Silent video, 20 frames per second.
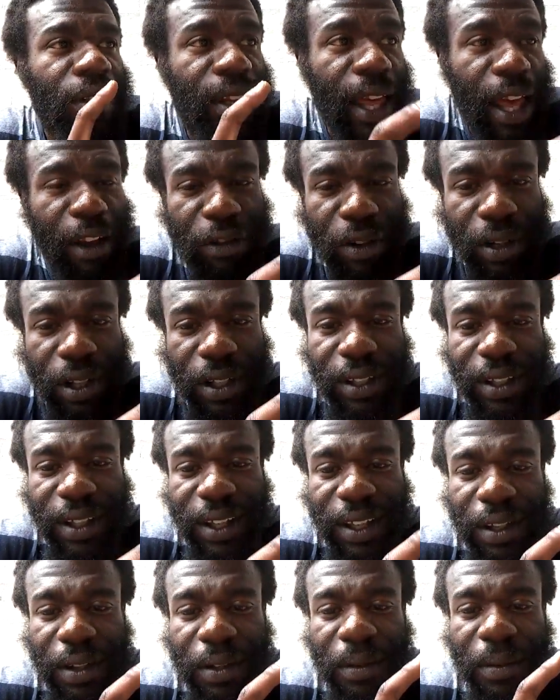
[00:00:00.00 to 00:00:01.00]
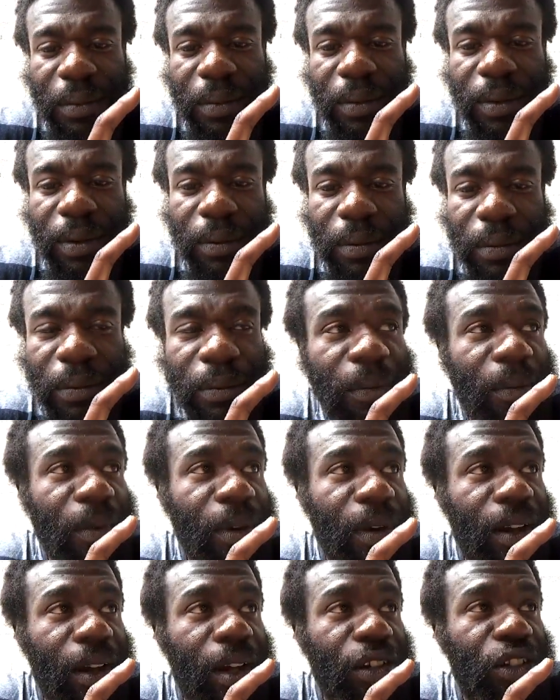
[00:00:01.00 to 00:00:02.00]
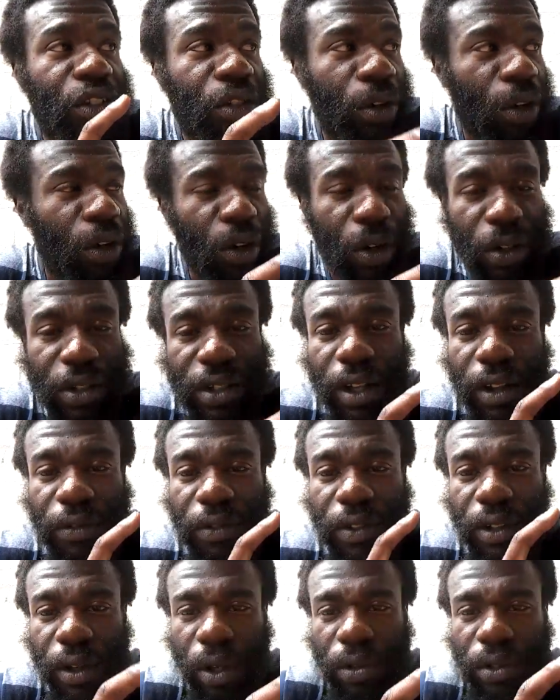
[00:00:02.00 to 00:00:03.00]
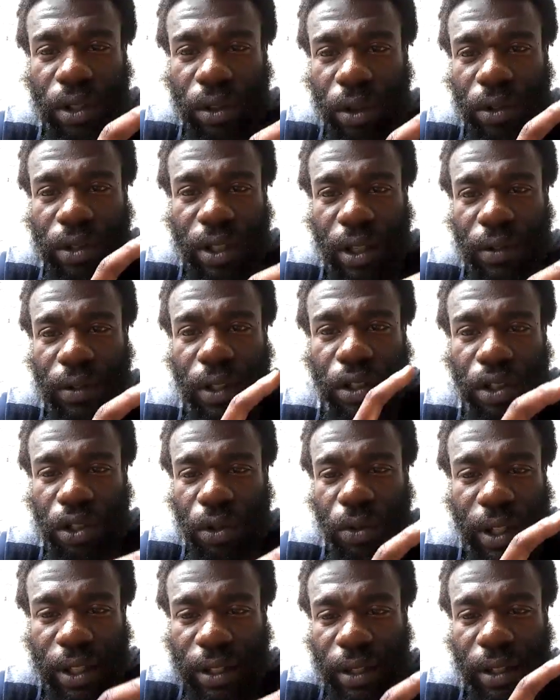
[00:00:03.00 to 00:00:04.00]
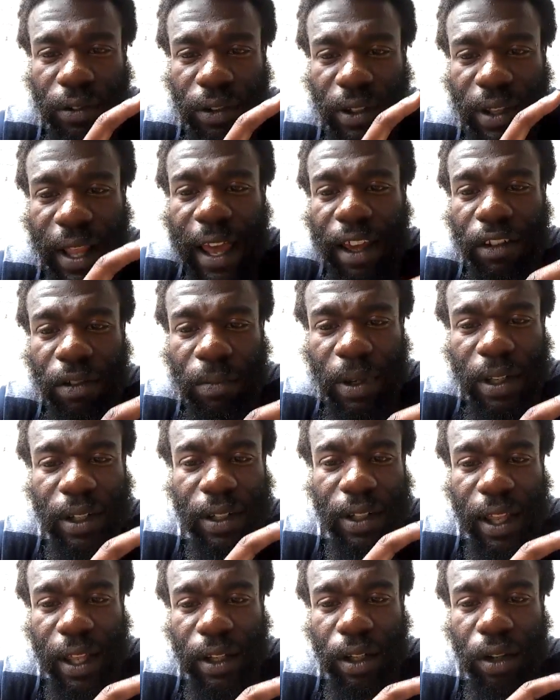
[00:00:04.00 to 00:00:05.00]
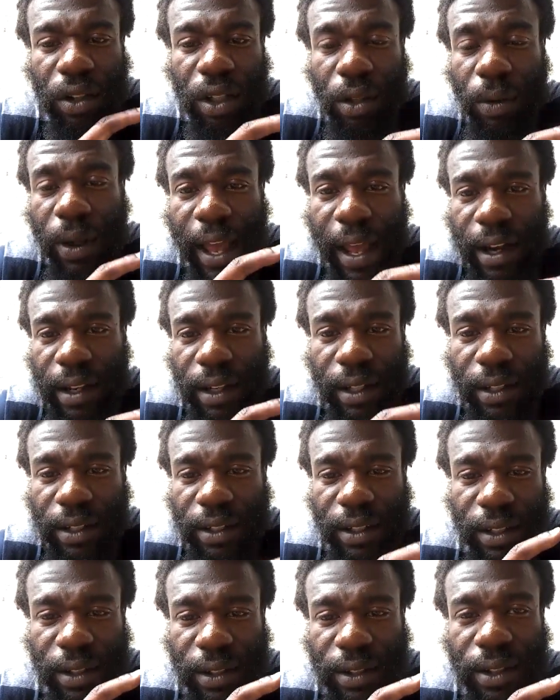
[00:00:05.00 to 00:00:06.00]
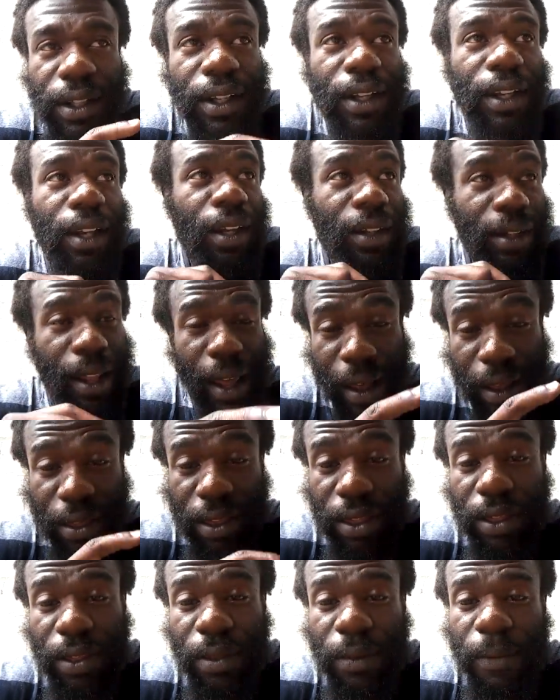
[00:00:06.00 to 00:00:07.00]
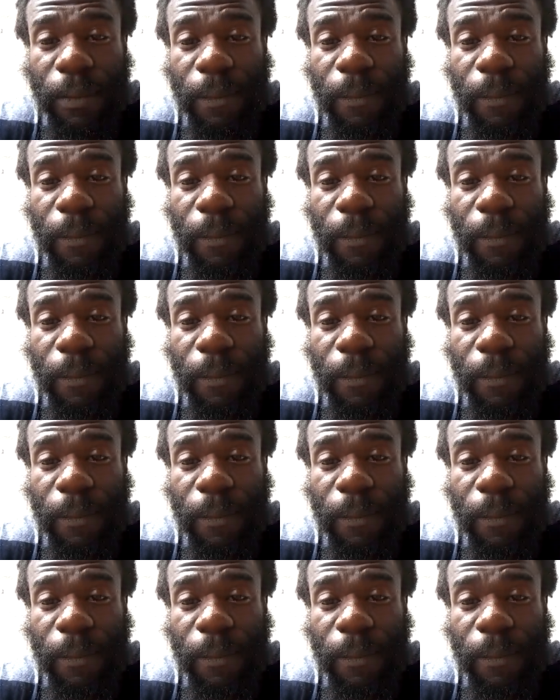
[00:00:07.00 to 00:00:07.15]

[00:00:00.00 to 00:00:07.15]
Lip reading: definitely assure yourself and know to yourself that you in this for life, meaning that the only way out of this is death.